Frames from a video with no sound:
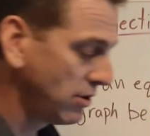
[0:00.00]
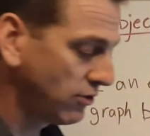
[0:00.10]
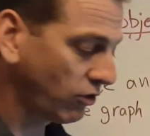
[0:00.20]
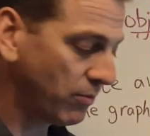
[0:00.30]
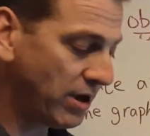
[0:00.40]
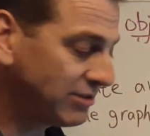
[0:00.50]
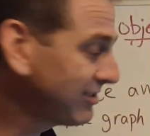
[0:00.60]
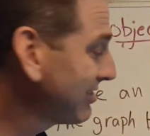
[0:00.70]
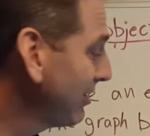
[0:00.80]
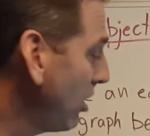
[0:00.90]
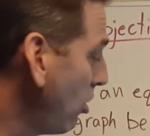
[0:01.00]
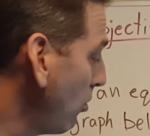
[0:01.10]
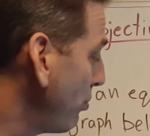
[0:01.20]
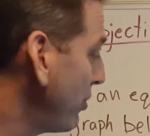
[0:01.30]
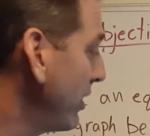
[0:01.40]
So my
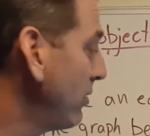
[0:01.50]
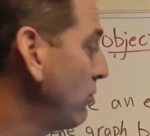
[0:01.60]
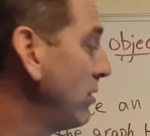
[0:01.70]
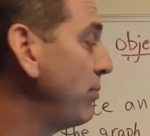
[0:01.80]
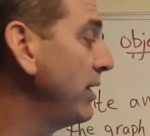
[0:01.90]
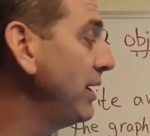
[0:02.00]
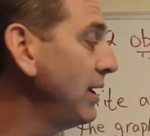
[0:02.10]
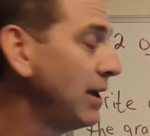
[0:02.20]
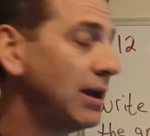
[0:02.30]
slope then would be